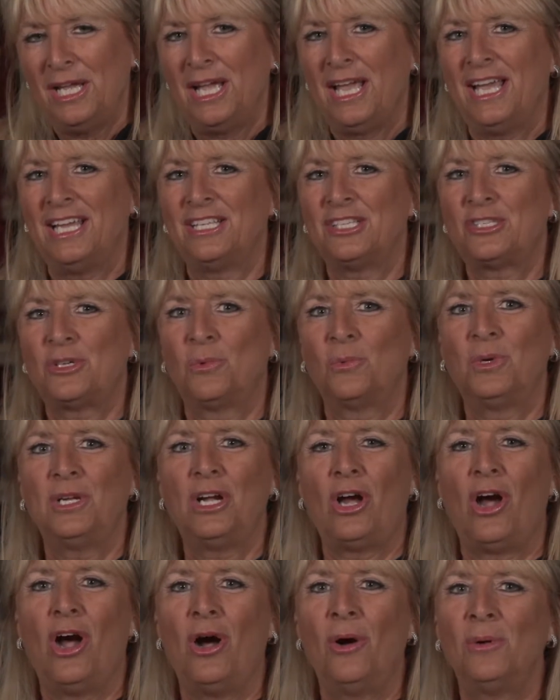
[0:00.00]
And so we
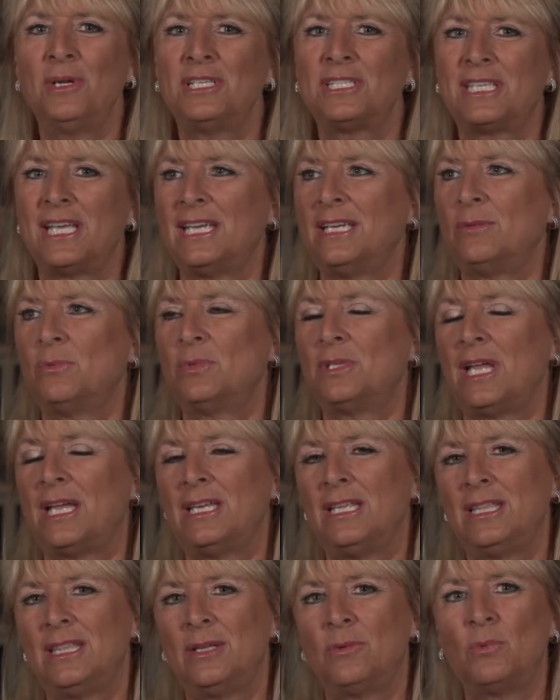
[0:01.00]
always saying with
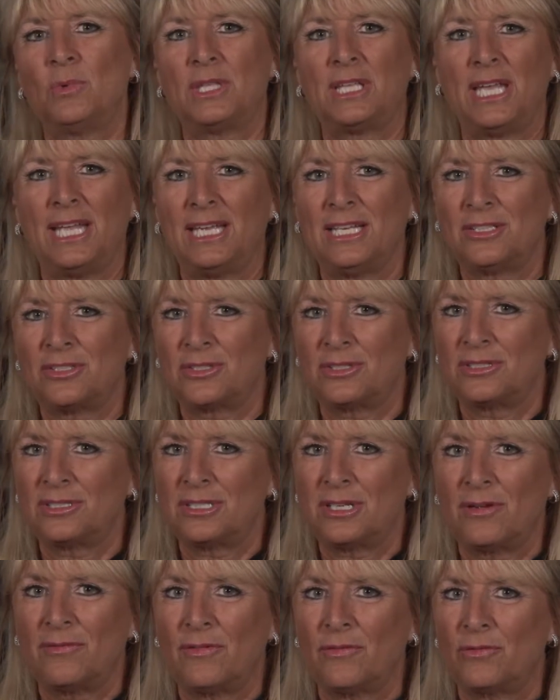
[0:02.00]
anything with cancer and
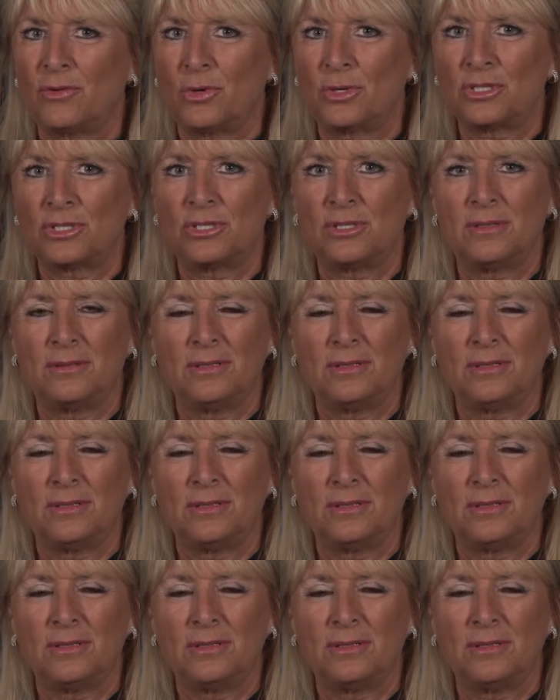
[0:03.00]
stuff, of course,